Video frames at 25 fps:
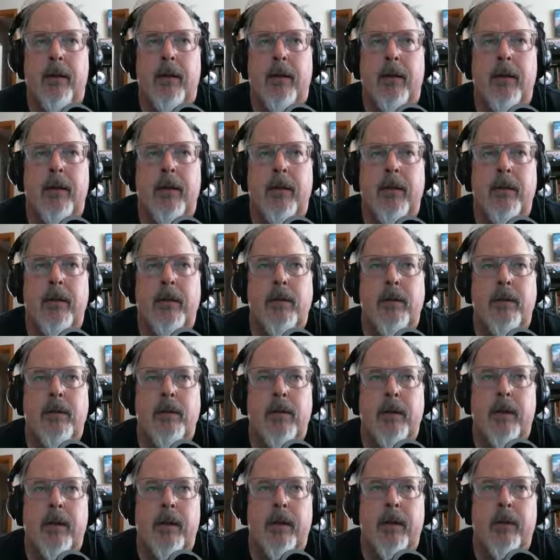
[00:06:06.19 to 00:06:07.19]

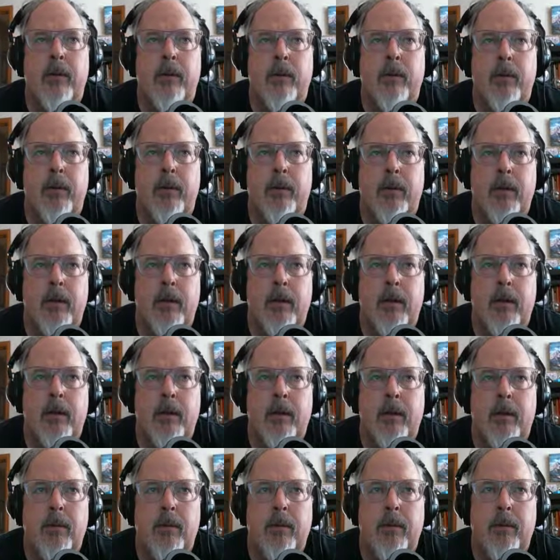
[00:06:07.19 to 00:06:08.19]
is uh, with
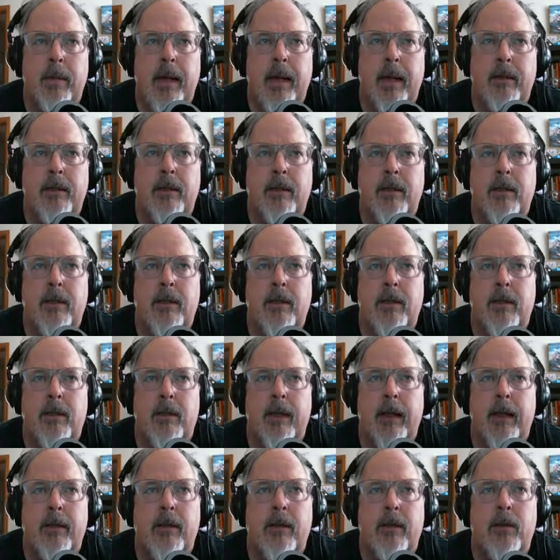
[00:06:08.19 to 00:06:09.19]
the magic
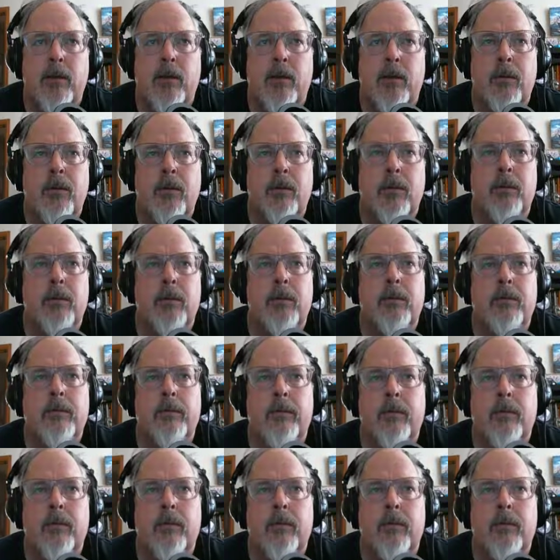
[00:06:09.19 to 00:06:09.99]
select tool,